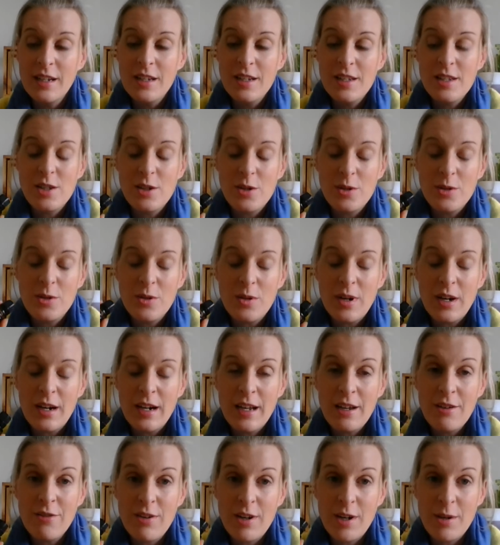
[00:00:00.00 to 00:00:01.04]
So
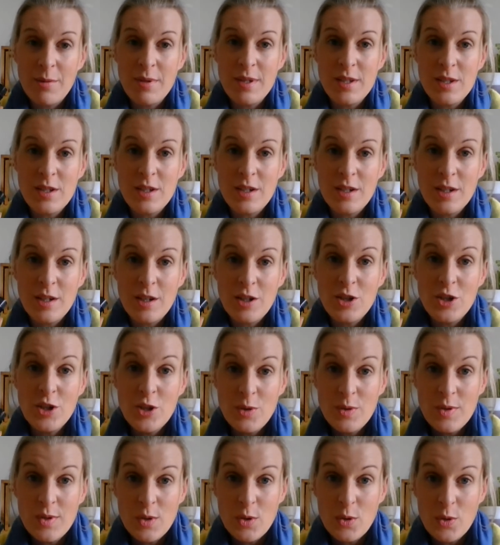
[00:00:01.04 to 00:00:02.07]
if I was to
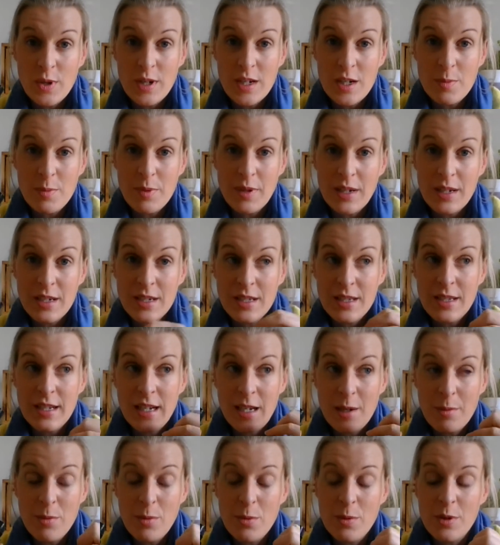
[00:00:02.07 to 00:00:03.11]
choose an oil to bring into the
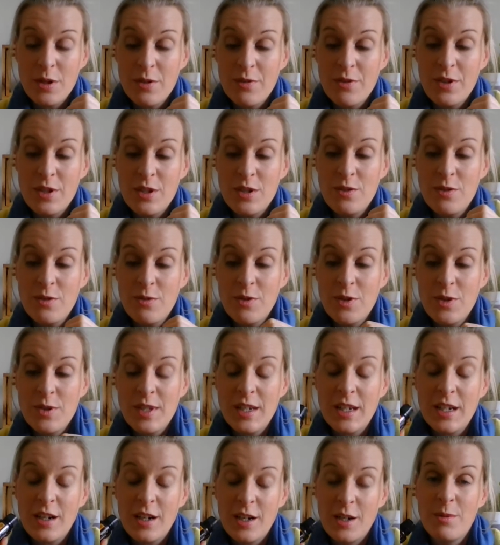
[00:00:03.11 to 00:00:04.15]
labour ward for the
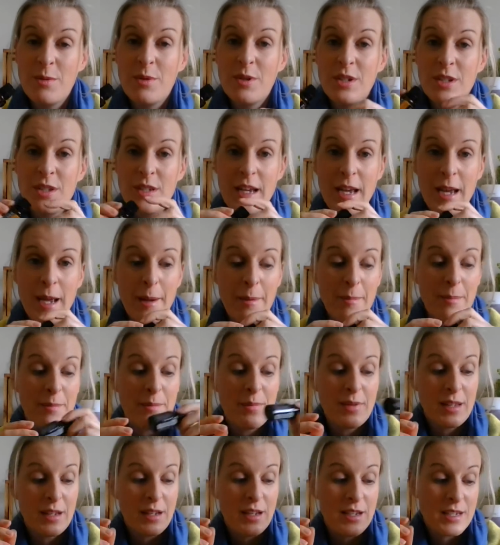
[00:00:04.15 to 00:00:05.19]
diffusing, I would
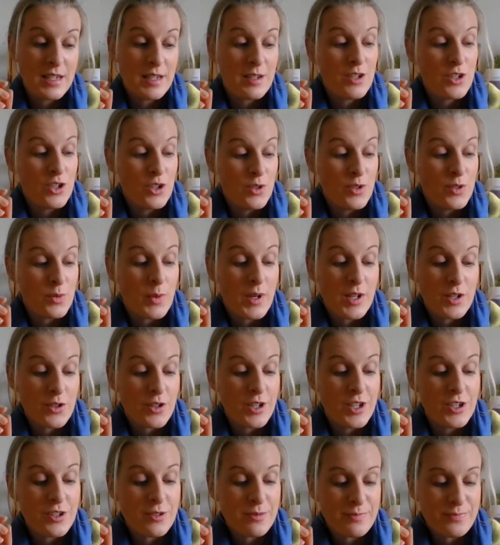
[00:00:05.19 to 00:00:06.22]
think I'd choose wild
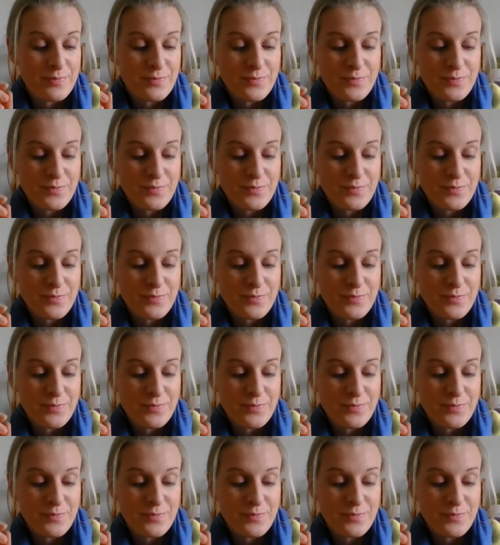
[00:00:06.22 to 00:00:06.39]
orange.